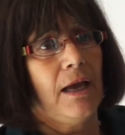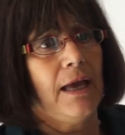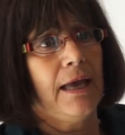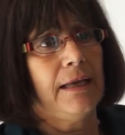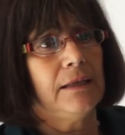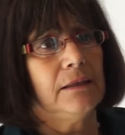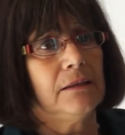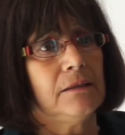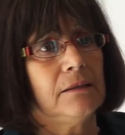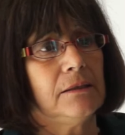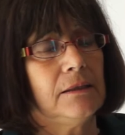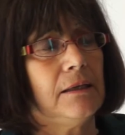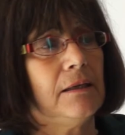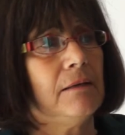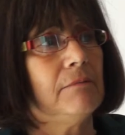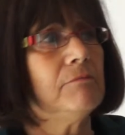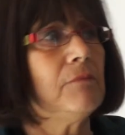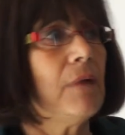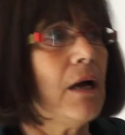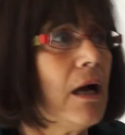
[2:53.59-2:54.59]
And
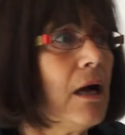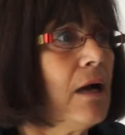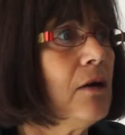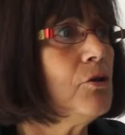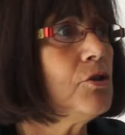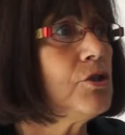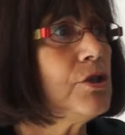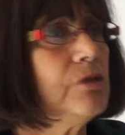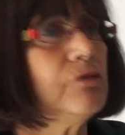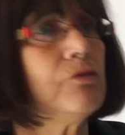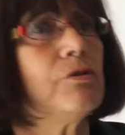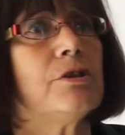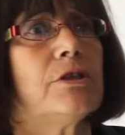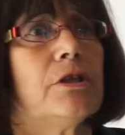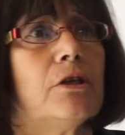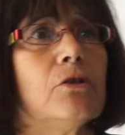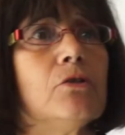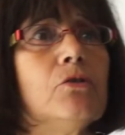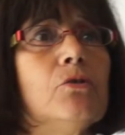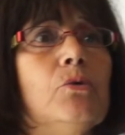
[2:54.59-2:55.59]
I was
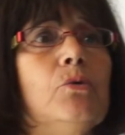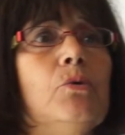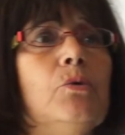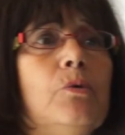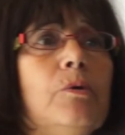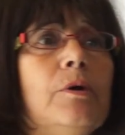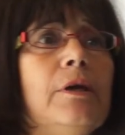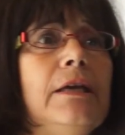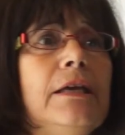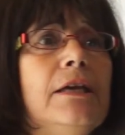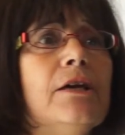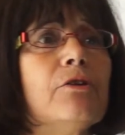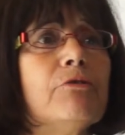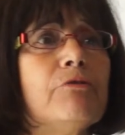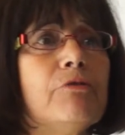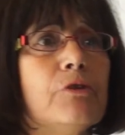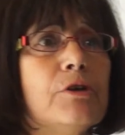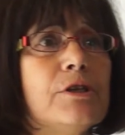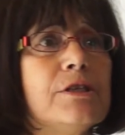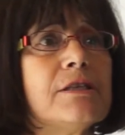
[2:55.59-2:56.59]
interested to hear,
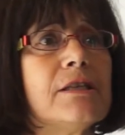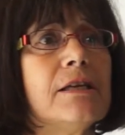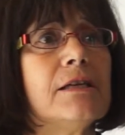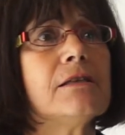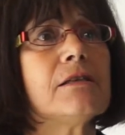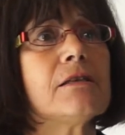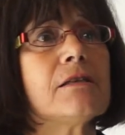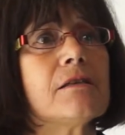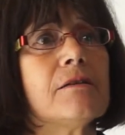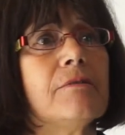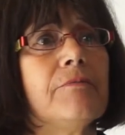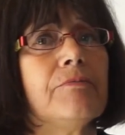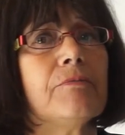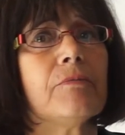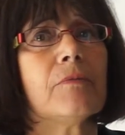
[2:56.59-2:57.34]
for instance,